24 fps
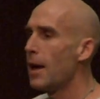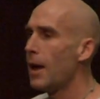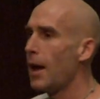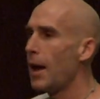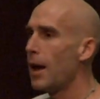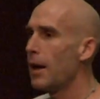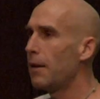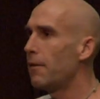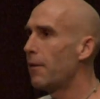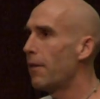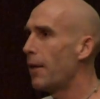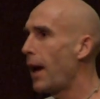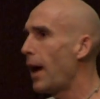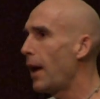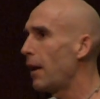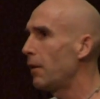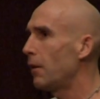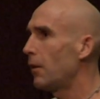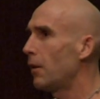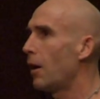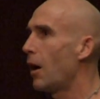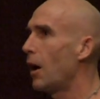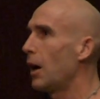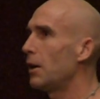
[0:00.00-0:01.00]
And that
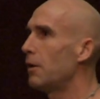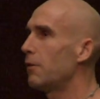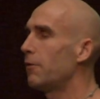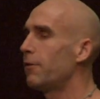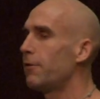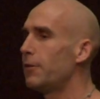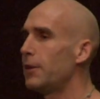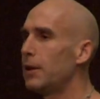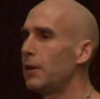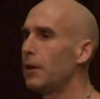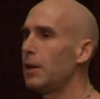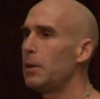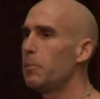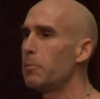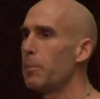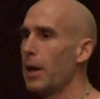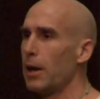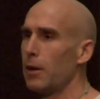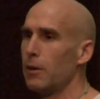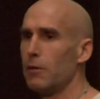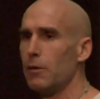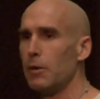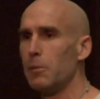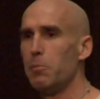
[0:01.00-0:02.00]
kind of feeling
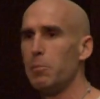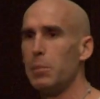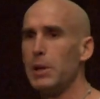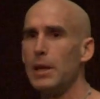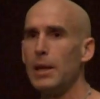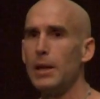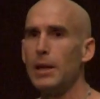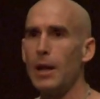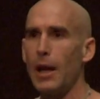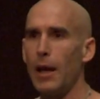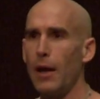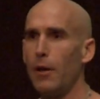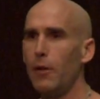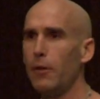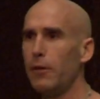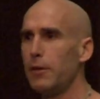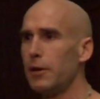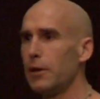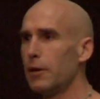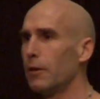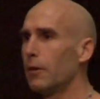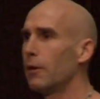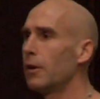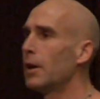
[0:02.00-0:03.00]
better and being
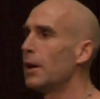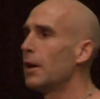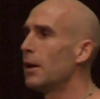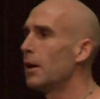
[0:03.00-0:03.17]
healthier